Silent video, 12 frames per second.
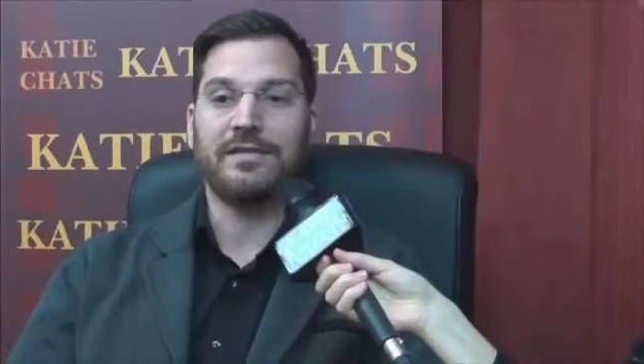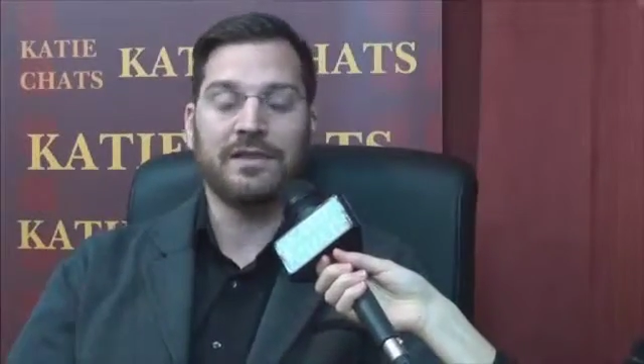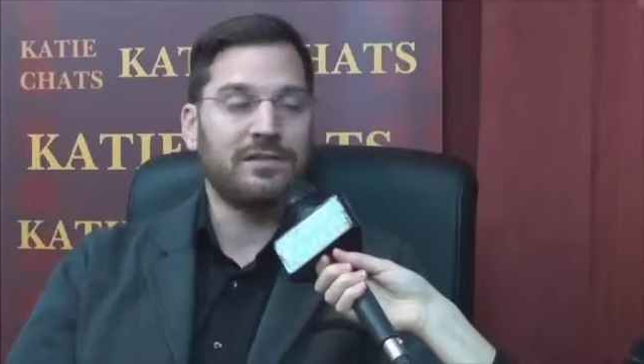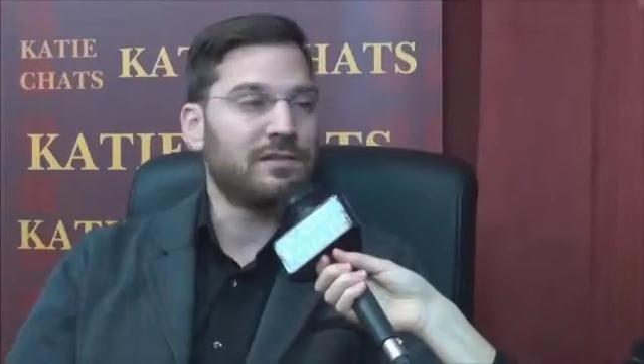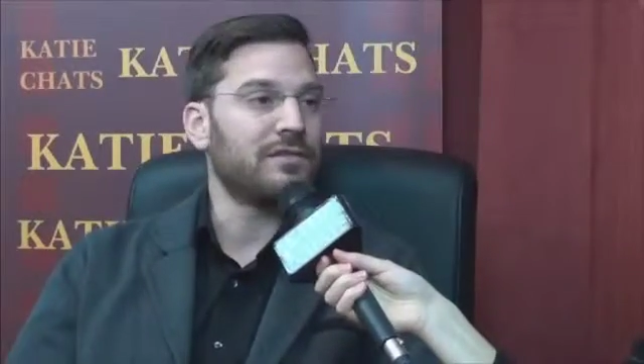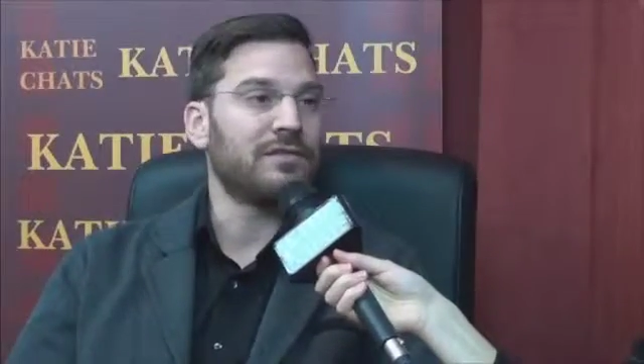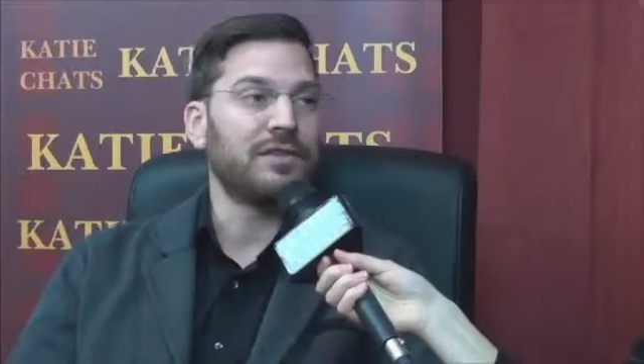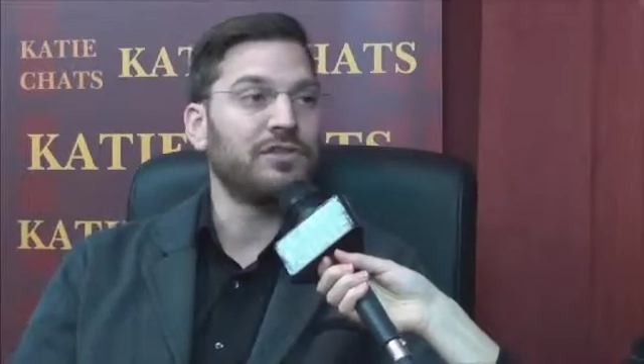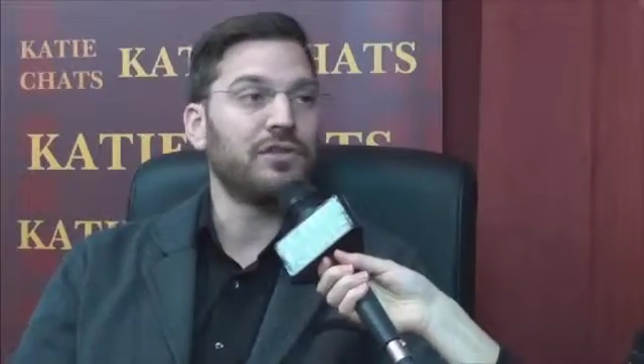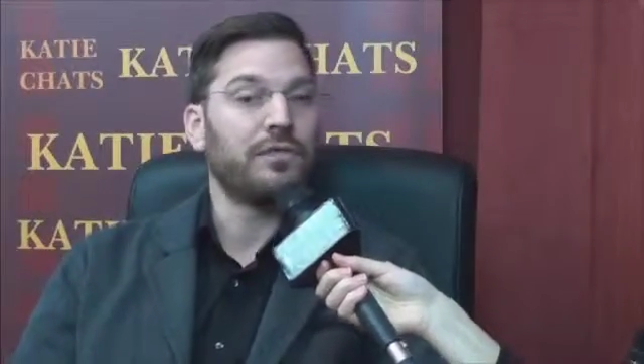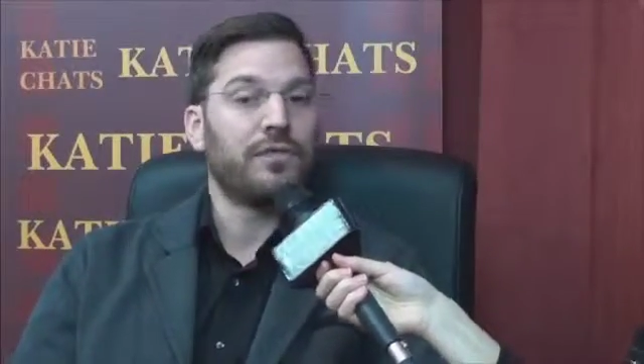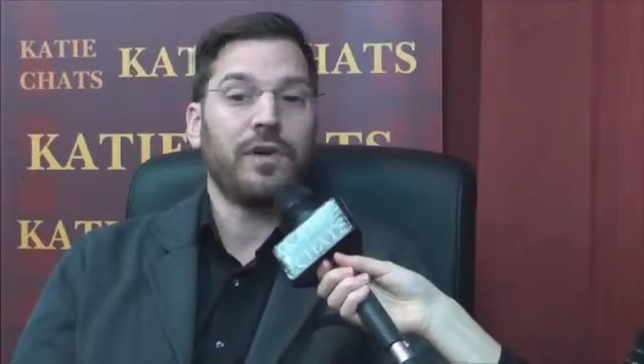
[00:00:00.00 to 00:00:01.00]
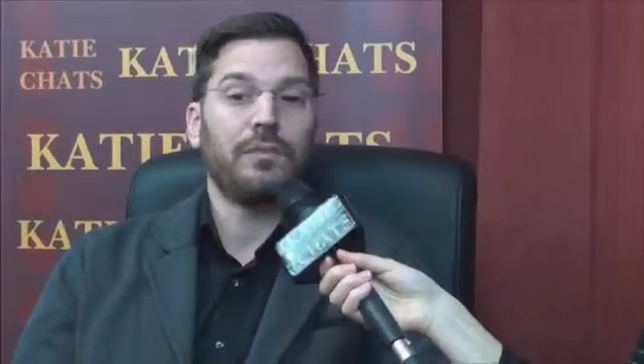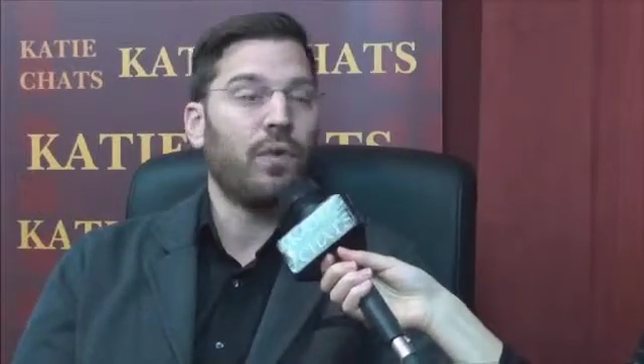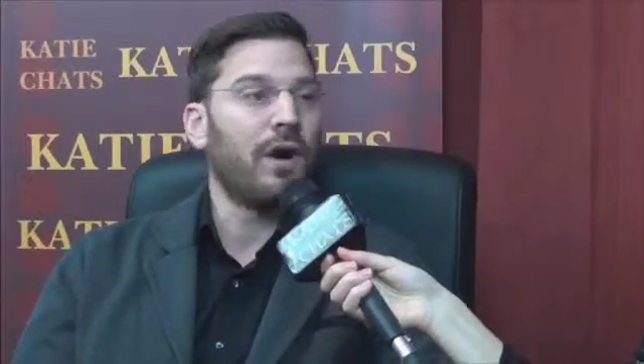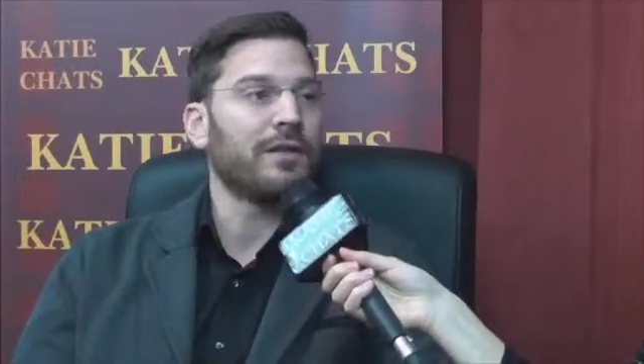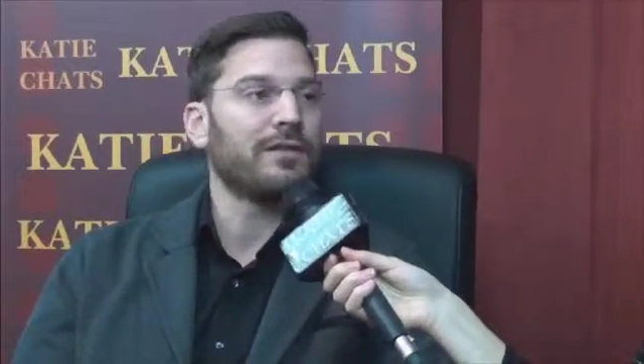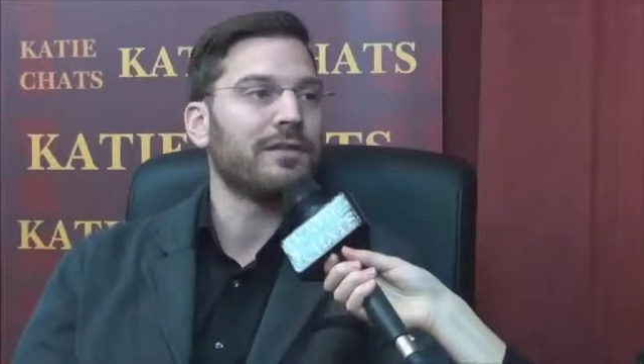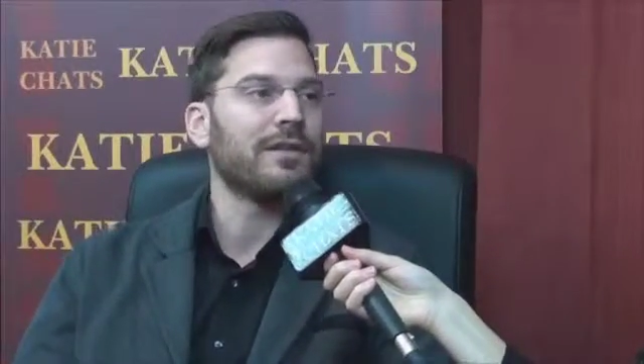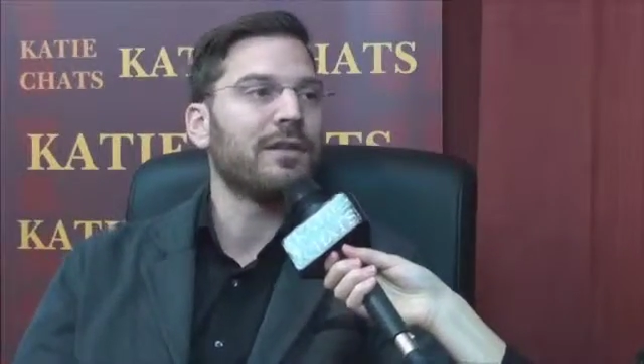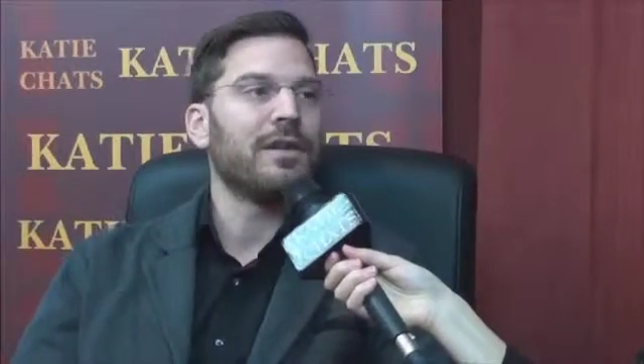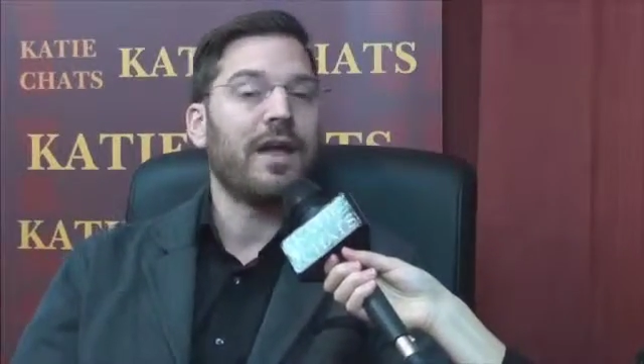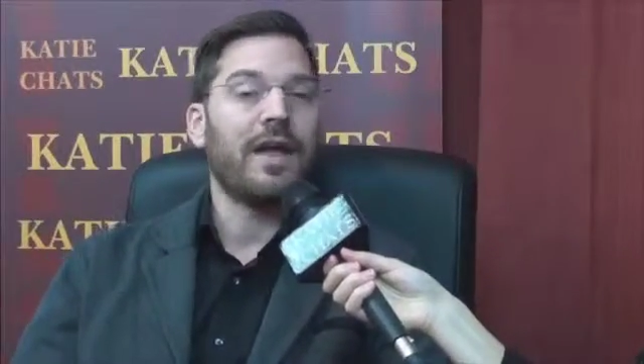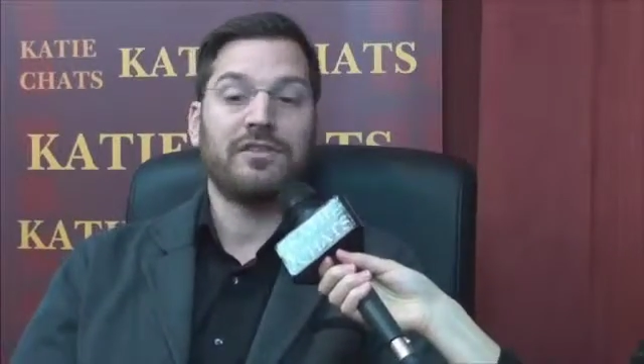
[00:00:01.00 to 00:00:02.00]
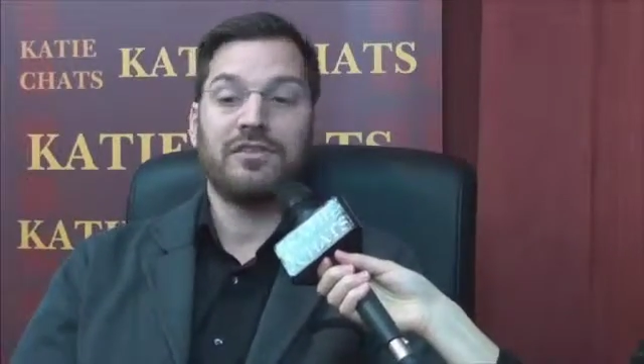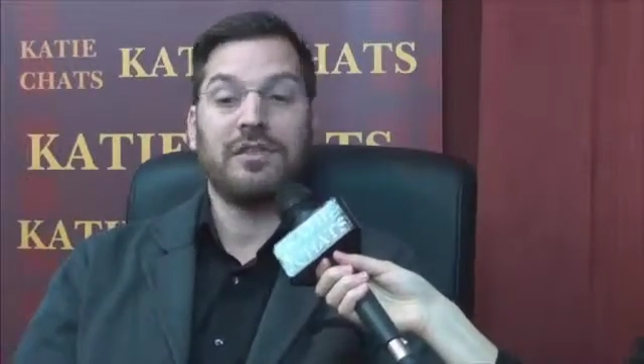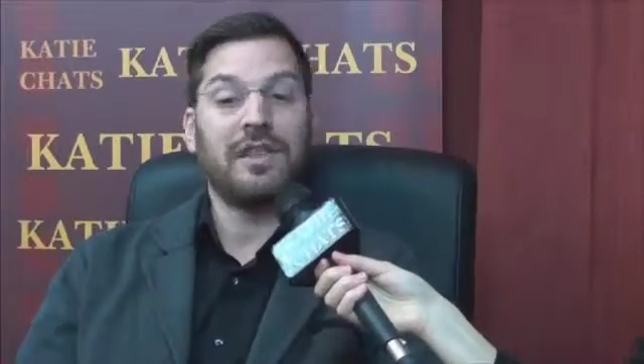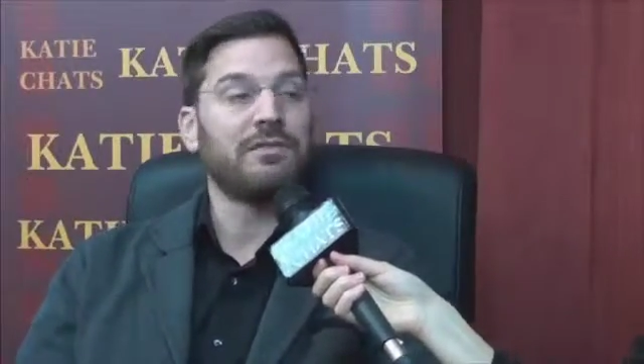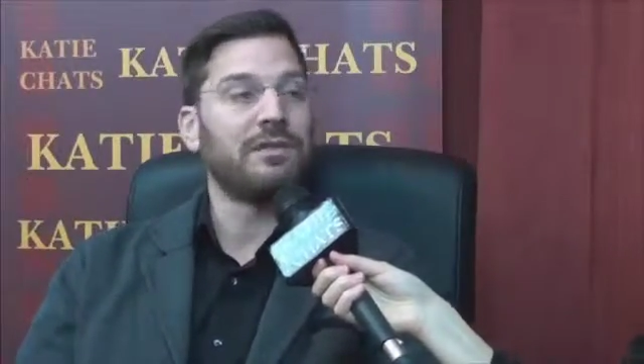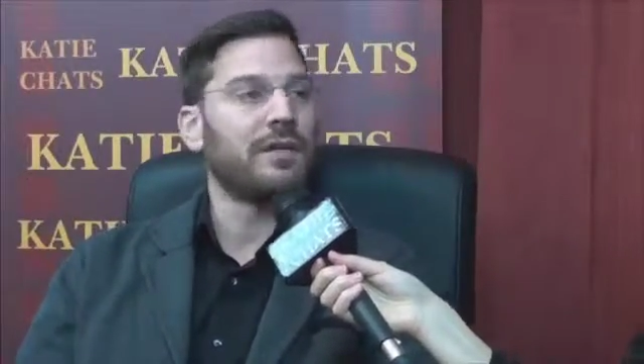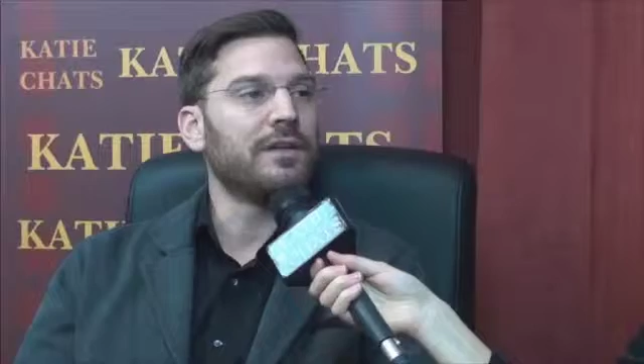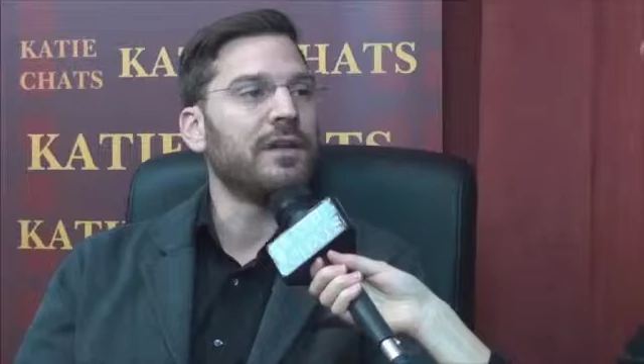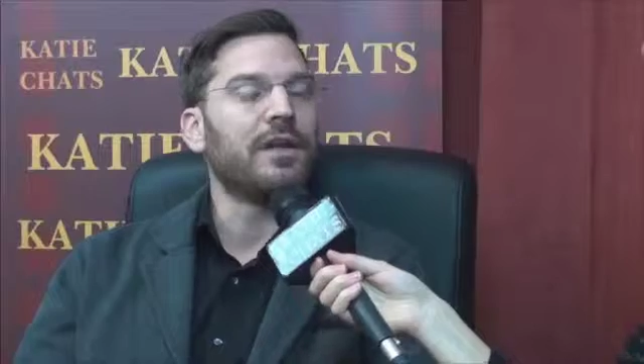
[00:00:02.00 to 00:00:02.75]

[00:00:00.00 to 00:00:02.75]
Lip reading: this is your film, you want it, and she loved it.